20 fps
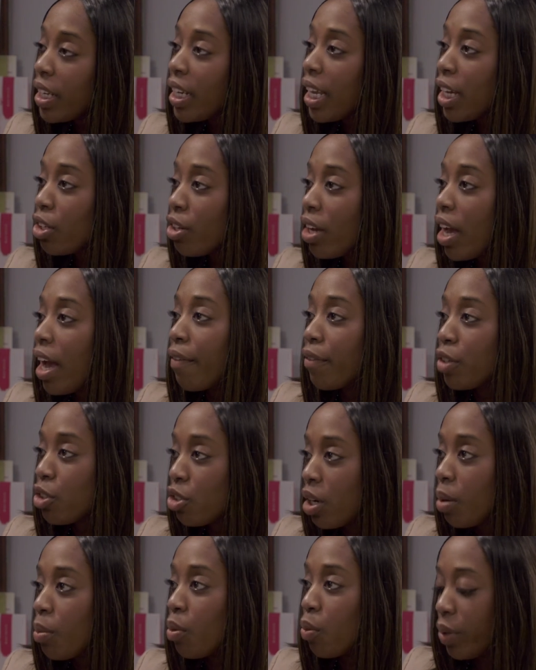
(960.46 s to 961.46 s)
like you're having
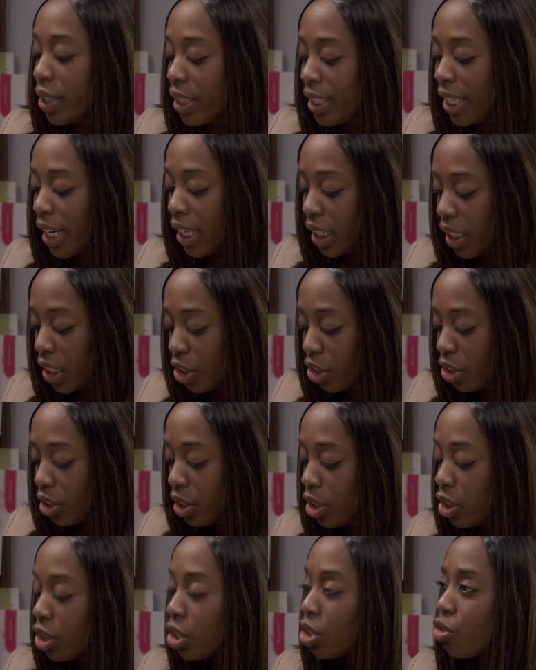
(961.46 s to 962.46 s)
trouble with
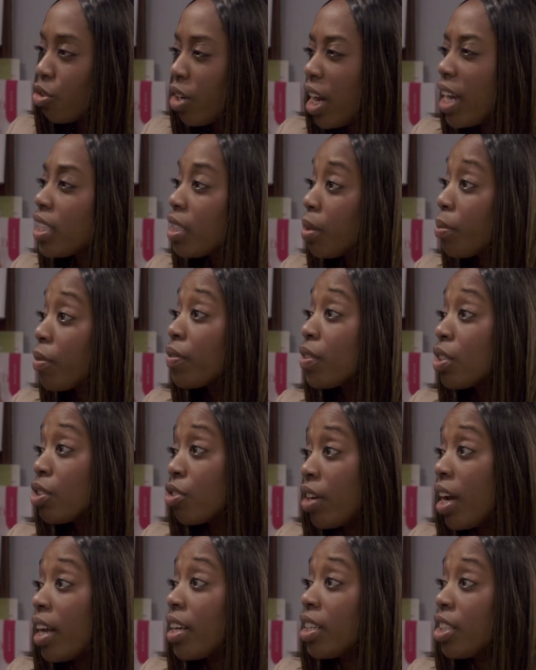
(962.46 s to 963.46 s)
dilation, try some of the
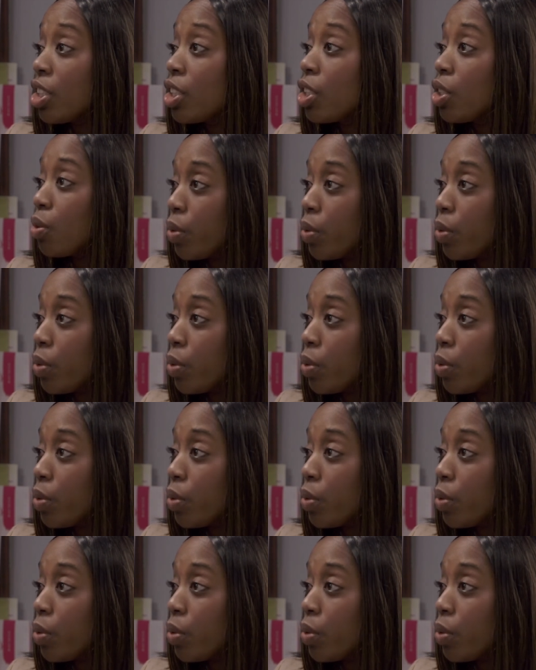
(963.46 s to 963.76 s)
strategies